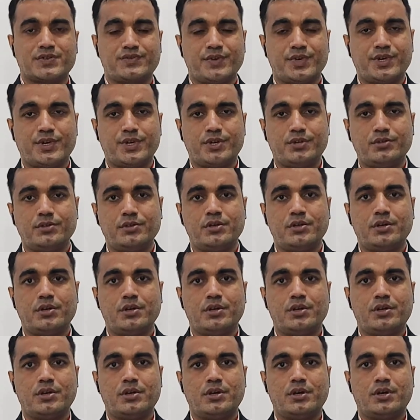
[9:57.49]
video.
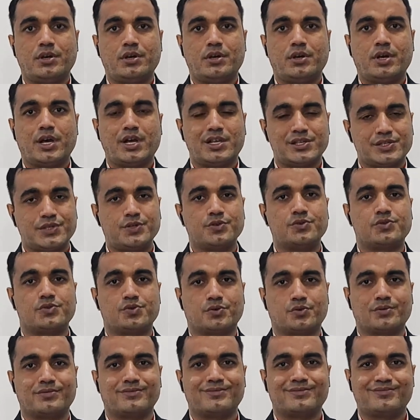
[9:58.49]
I'll see you
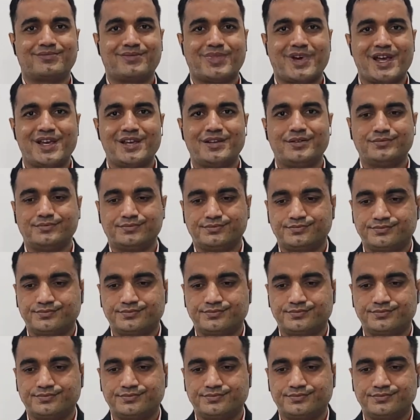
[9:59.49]
soon. Bye.